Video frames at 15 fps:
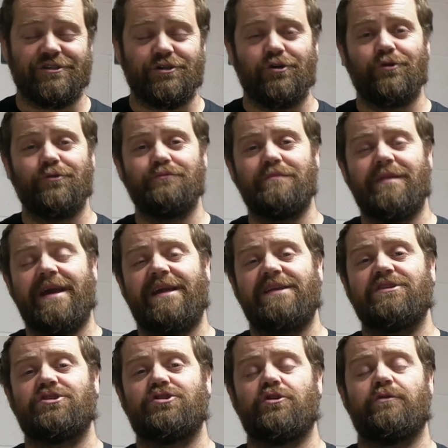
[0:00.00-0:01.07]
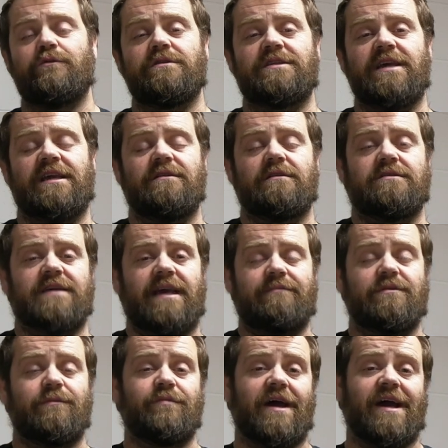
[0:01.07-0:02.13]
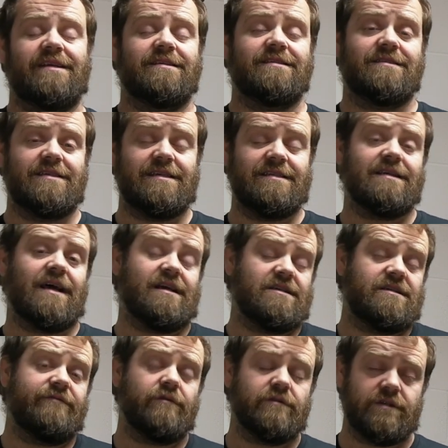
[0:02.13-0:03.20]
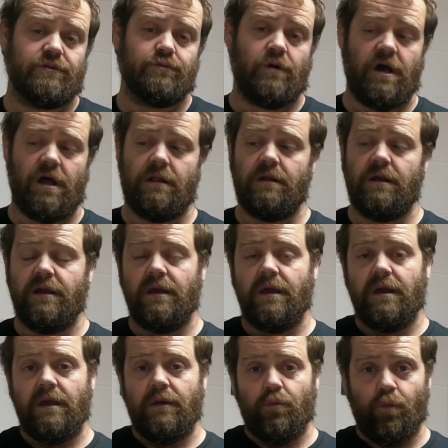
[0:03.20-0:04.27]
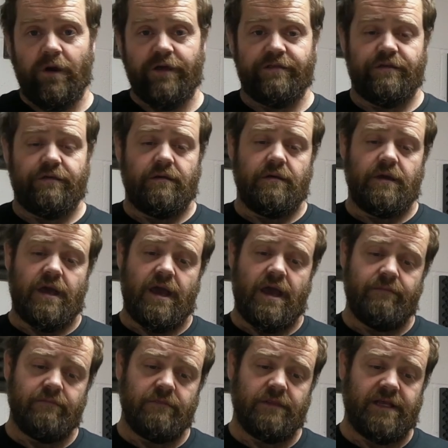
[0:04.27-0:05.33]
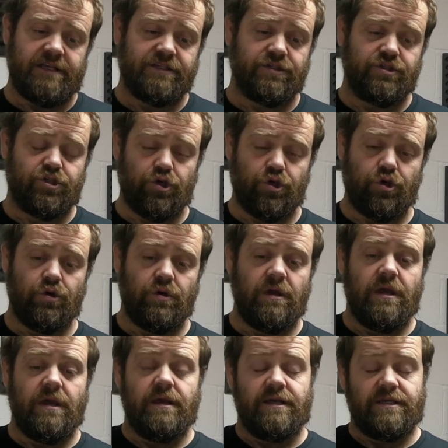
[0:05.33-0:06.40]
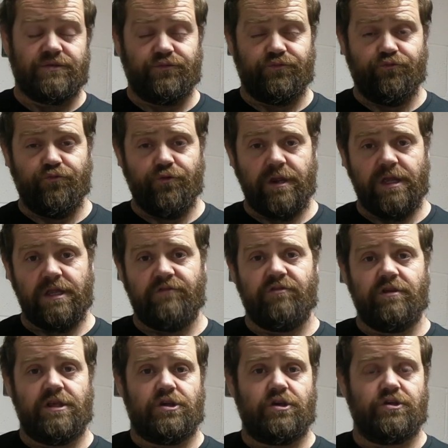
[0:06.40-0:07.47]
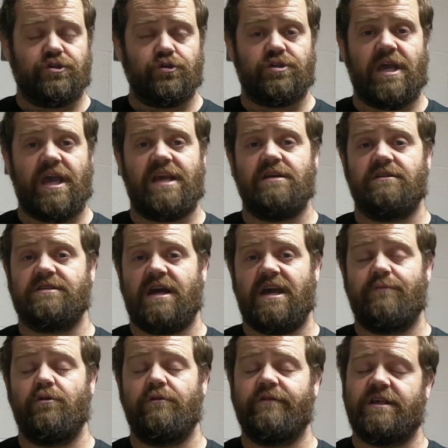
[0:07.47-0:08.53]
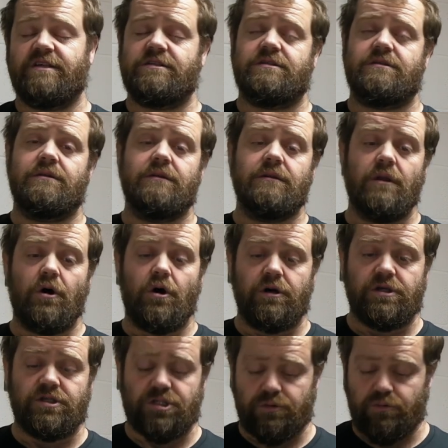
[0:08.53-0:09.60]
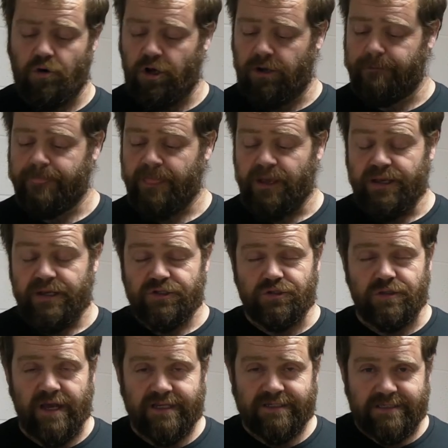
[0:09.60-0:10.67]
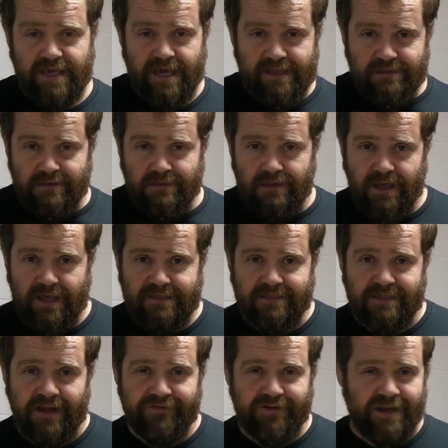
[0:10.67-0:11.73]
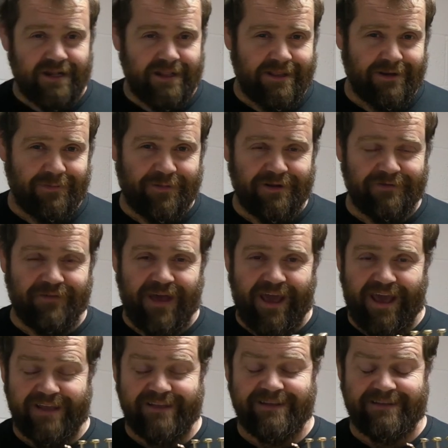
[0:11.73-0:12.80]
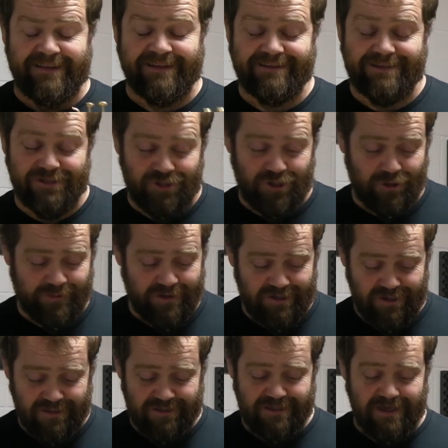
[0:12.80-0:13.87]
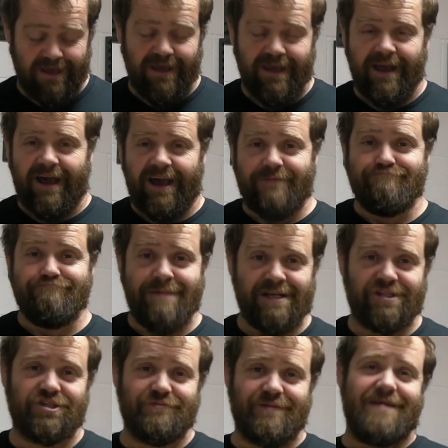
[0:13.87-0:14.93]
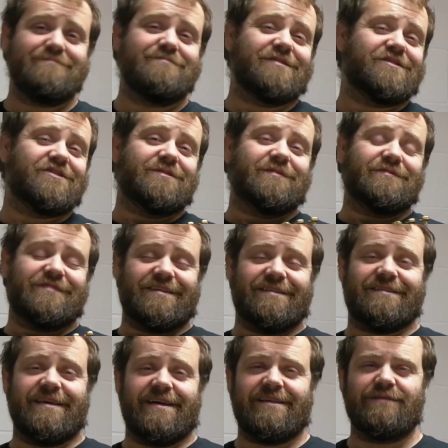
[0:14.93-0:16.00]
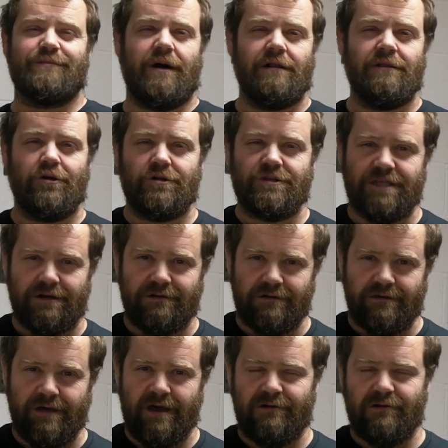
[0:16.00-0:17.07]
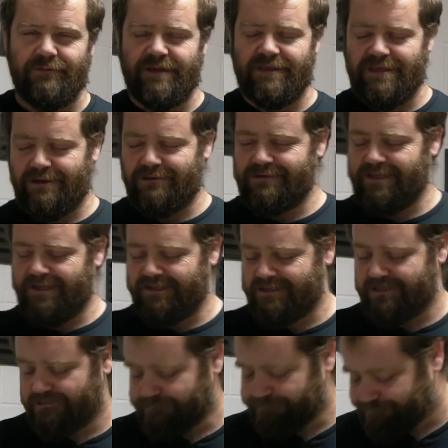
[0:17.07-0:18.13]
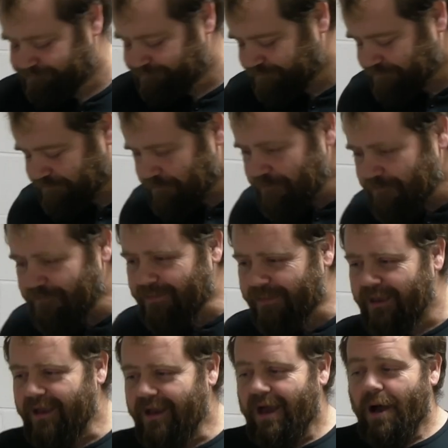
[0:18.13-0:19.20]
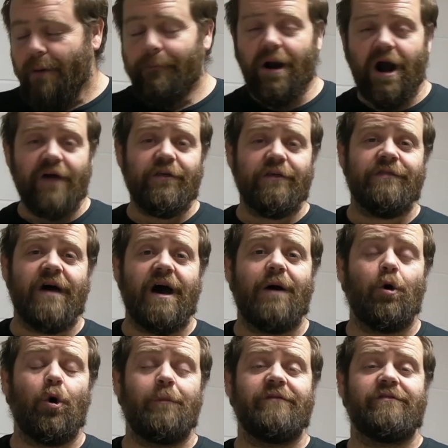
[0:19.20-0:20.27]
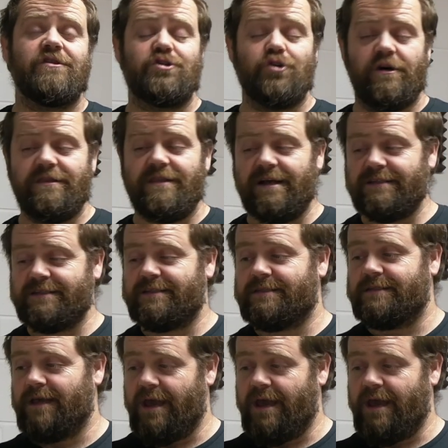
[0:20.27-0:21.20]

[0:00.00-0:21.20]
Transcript: So making sure that we're taking our time to practice these intervals as well with lesson two is really, really good. So take your time over this as long as you want. So that's the end of the lesson. I've got a little bit of editing to do because I misremembered some of these things, but I'll not tell you that. It'll be in the outtakes. But other than that, I hope you've enjoyed this.